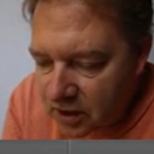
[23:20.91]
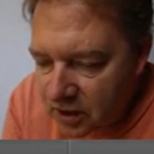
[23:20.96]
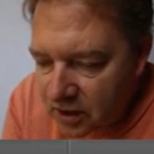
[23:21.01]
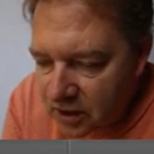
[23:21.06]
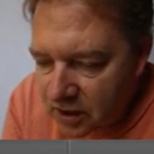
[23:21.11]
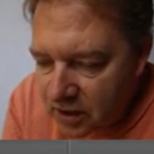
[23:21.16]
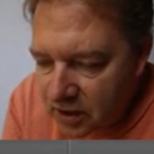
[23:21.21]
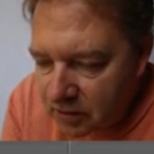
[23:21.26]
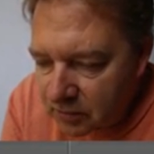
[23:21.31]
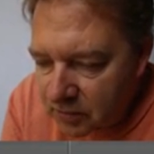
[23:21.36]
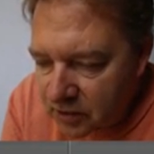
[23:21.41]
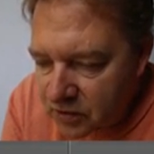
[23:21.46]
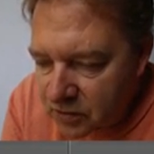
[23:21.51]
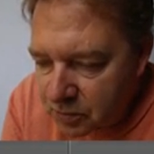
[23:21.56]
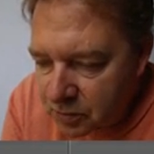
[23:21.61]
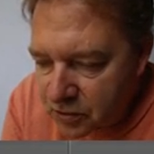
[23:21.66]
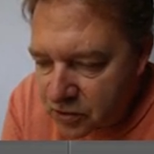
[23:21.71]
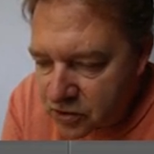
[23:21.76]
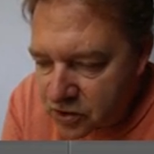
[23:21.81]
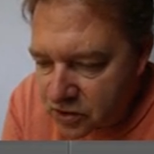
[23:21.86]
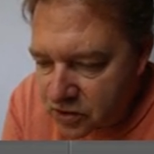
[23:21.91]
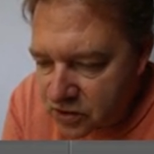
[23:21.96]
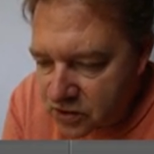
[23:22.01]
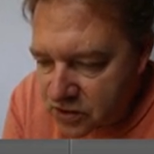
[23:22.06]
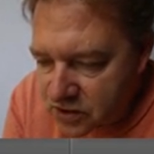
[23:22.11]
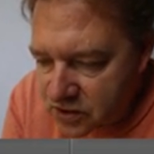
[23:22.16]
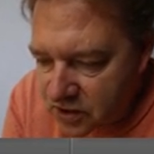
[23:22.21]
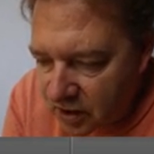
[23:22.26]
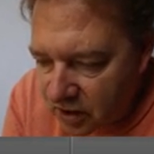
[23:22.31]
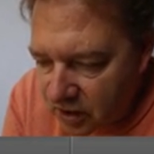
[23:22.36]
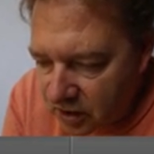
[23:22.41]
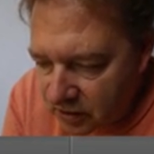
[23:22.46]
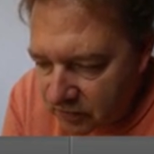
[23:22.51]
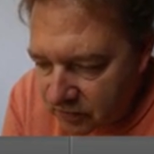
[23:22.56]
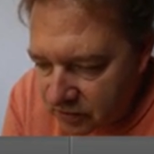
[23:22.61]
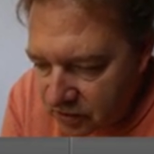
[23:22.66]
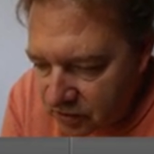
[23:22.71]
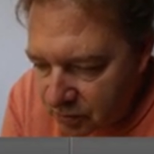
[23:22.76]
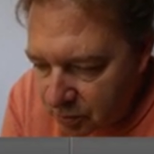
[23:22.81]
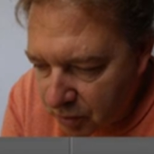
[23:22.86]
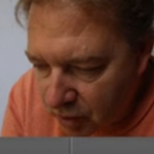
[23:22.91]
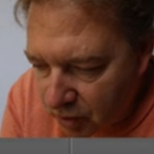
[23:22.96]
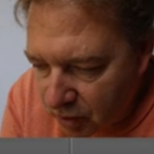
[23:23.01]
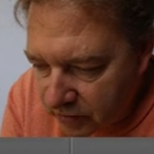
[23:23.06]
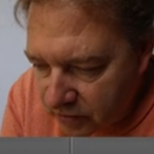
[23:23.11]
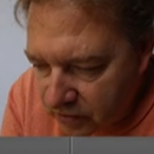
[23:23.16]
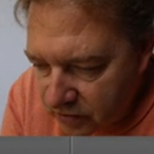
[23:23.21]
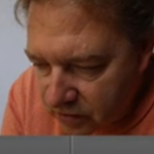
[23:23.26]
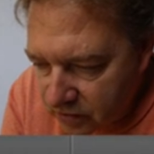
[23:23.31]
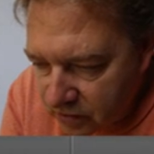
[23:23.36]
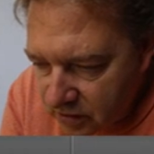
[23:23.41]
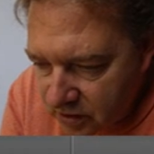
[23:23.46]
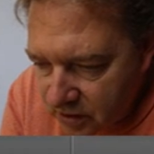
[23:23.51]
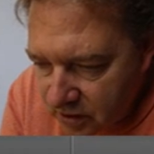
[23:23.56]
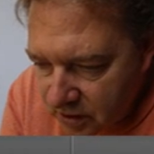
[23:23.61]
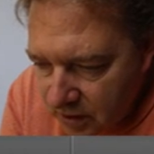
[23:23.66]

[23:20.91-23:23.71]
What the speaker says: It's produced kind of spots.